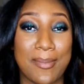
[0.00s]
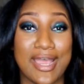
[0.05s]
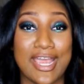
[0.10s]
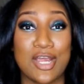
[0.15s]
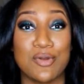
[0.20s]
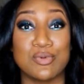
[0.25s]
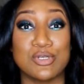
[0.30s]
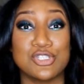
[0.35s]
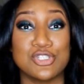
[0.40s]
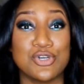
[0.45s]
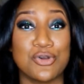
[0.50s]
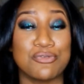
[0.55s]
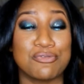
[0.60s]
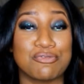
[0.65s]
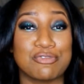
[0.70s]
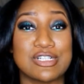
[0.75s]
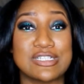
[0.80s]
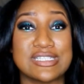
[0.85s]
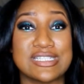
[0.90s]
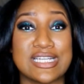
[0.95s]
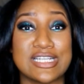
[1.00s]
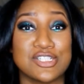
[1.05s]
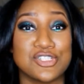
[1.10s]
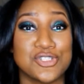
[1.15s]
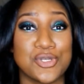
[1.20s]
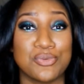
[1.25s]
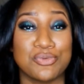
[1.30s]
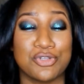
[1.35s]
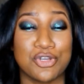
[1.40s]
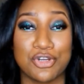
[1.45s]
My hair was so frizzy and
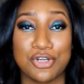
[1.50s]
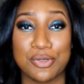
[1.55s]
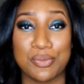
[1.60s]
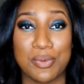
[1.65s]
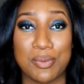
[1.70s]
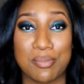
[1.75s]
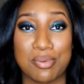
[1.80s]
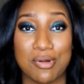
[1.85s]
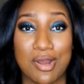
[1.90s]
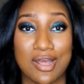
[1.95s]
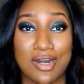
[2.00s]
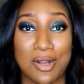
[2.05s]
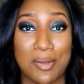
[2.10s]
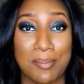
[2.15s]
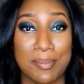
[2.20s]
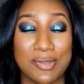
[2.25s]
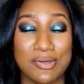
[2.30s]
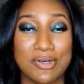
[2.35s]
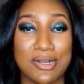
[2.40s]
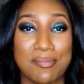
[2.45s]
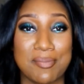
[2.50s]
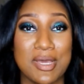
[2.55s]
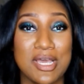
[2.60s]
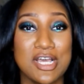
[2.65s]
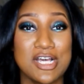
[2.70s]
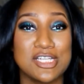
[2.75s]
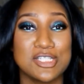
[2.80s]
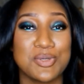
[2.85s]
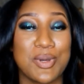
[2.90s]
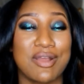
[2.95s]
so dirty with product buildup,
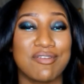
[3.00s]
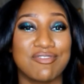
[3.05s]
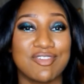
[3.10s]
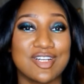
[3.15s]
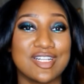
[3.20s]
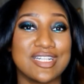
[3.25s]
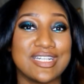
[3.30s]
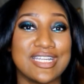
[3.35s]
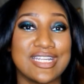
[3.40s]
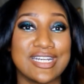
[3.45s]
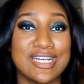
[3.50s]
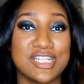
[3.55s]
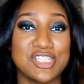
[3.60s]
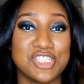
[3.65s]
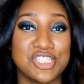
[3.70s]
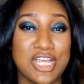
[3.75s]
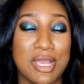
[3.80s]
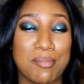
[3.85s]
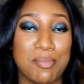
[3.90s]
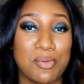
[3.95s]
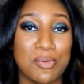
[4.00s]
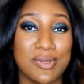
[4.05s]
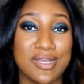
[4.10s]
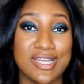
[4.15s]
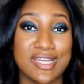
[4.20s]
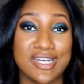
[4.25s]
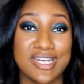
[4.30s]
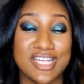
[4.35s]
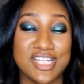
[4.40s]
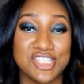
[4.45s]
so I really needed a shampoo and
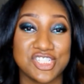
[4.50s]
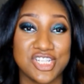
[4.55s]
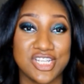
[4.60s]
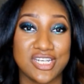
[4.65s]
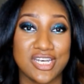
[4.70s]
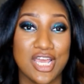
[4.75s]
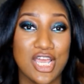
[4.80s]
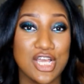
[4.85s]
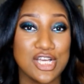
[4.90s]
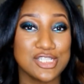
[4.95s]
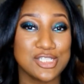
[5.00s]
condition.